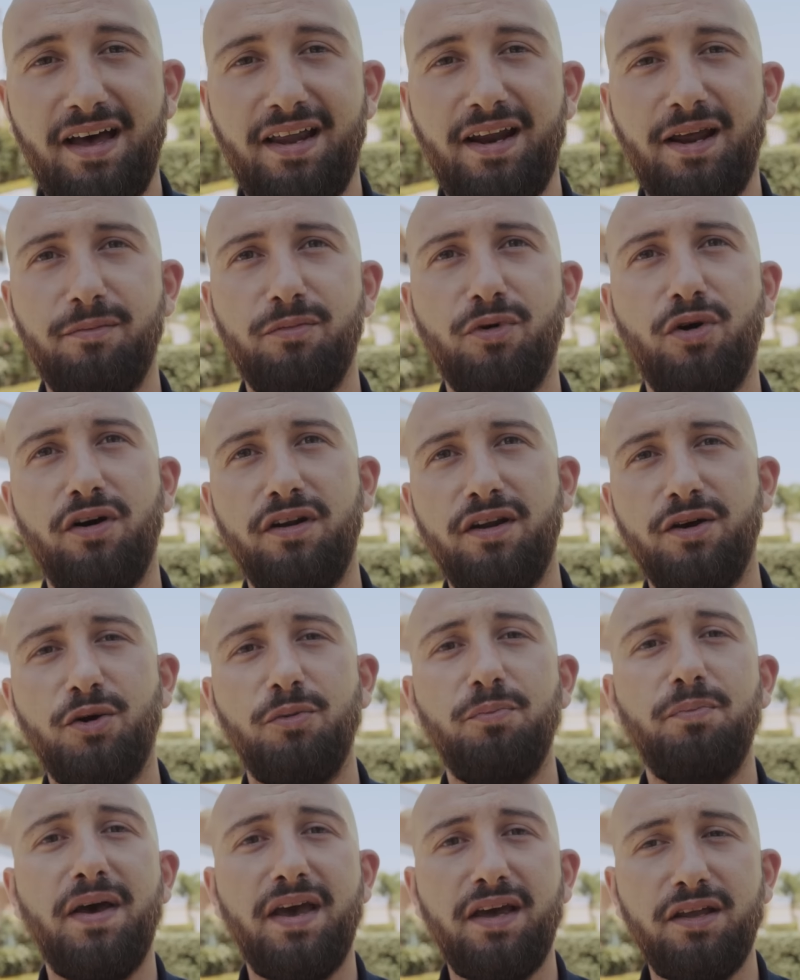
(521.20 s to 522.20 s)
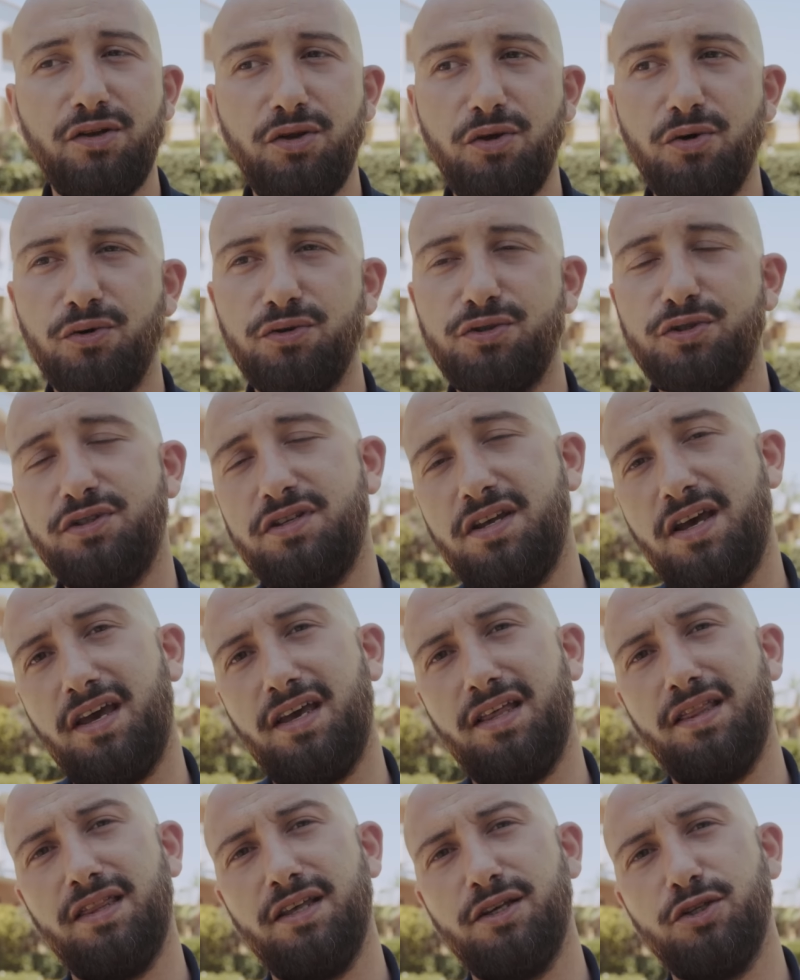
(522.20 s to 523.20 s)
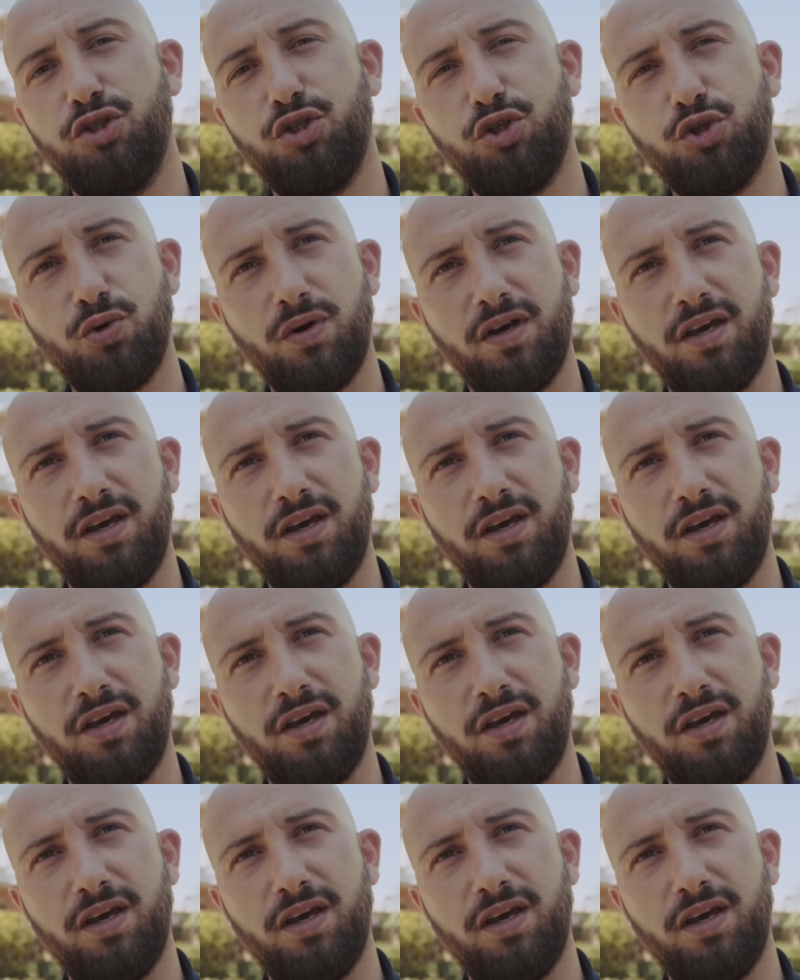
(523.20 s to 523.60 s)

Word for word: and I'm going to accompany you today in this